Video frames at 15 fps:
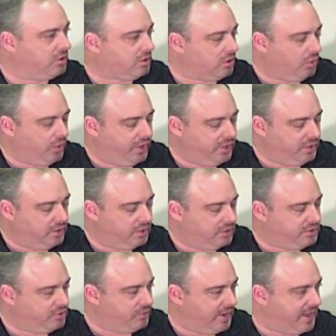you're
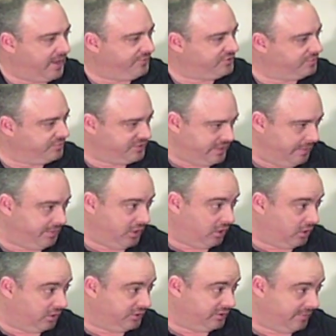going to have some
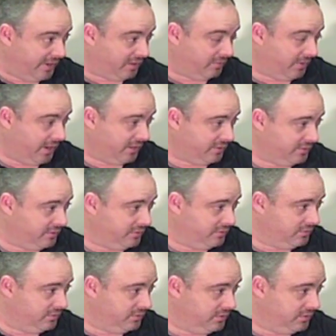seminars, am I correct?